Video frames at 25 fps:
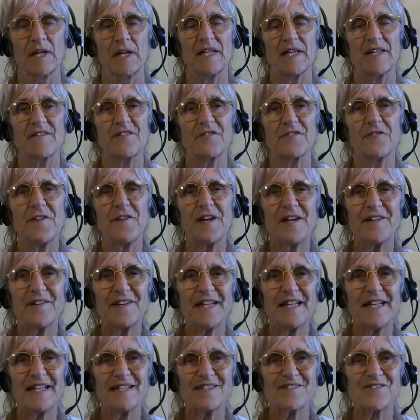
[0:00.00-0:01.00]
It's
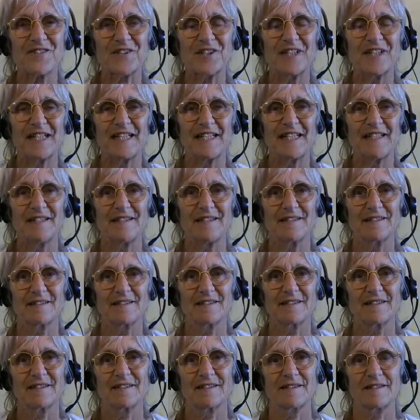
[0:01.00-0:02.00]
very literally
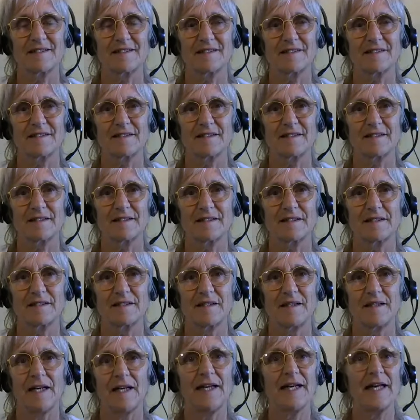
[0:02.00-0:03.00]

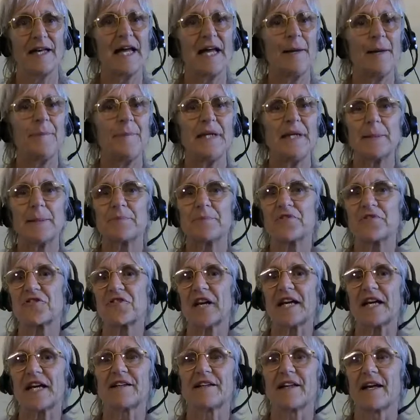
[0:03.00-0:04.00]
and it can be
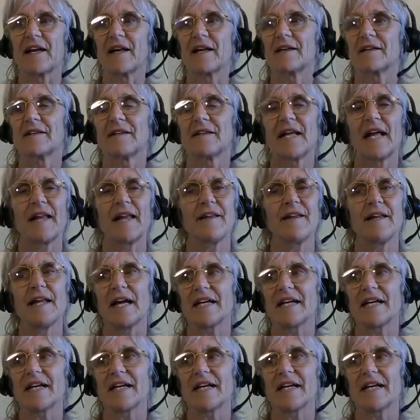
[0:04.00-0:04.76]
abstracting, then